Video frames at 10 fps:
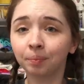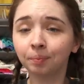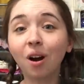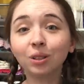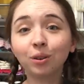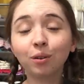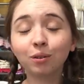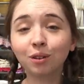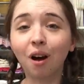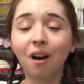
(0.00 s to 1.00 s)
I also
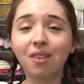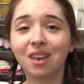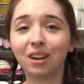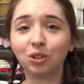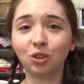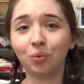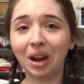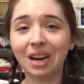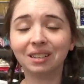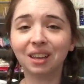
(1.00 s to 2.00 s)
saw that
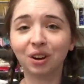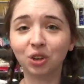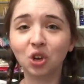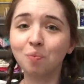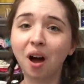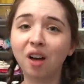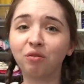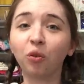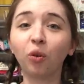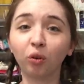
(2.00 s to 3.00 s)
Joann's had a coupon
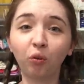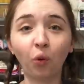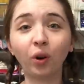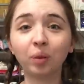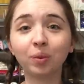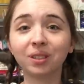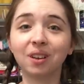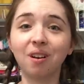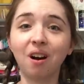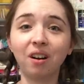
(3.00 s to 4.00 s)
for forty
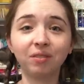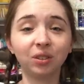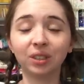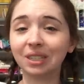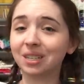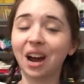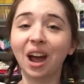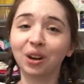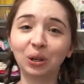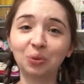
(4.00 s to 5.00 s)
percent off your
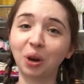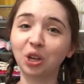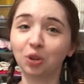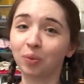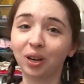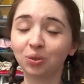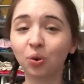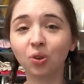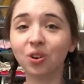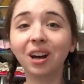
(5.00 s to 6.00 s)
entire regular priced
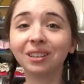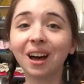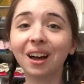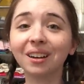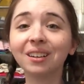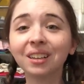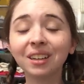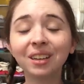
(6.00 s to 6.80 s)
order online.